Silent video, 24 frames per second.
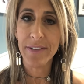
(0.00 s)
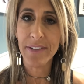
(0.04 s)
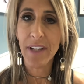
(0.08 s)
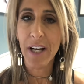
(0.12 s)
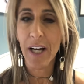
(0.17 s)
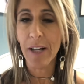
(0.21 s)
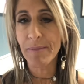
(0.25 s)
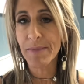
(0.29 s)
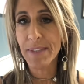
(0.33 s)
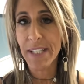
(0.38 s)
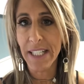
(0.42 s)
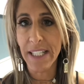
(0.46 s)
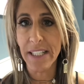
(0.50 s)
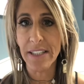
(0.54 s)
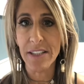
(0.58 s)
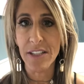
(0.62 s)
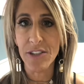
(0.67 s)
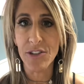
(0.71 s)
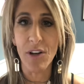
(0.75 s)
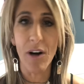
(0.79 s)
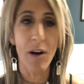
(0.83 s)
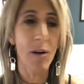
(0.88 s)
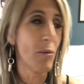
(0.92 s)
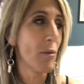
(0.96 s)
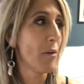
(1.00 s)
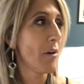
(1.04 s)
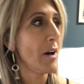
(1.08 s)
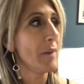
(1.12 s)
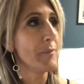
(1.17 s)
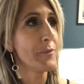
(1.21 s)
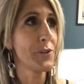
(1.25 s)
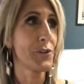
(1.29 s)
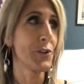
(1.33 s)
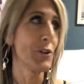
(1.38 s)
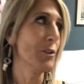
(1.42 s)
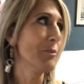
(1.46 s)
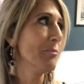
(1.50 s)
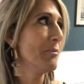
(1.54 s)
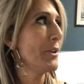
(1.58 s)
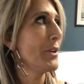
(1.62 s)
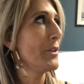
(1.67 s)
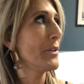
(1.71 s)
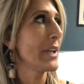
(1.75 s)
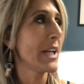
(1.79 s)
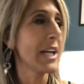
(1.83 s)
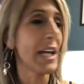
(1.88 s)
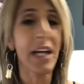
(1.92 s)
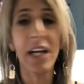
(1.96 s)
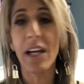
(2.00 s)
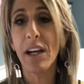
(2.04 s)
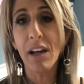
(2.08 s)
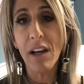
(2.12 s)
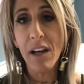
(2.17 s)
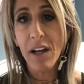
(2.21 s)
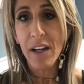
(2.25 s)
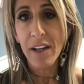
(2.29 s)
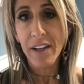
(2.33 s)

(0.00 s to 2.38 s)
comes in and says, Oh, well, I'm so moody,